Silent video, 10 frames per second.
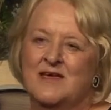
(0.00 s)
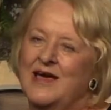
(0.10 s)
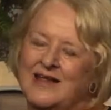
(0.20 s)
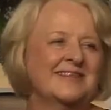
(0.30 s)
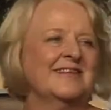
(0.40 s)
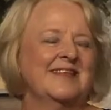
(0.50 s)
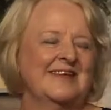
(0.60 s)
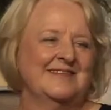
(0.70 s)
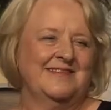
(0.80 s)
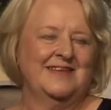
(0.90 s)
And I think
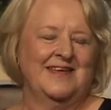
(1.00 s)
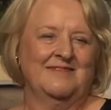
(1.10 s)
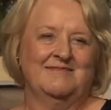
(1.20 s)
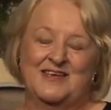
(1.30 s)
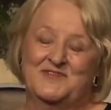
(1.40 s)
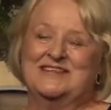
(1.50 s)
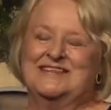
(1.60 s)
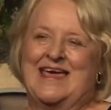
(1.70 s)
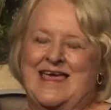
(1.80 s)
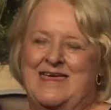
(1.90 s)
that even
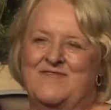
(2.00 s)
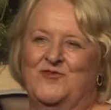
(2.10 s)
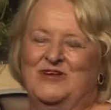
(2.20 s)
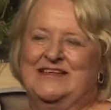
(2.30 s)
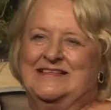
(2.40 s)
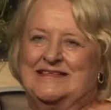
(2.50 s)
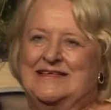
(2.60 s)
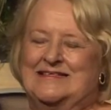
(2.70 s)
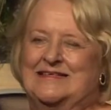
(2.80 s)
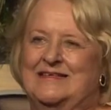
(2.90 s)
today, 40 years
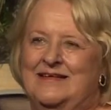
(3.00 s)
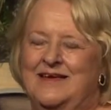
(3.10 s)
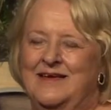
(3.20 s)
later,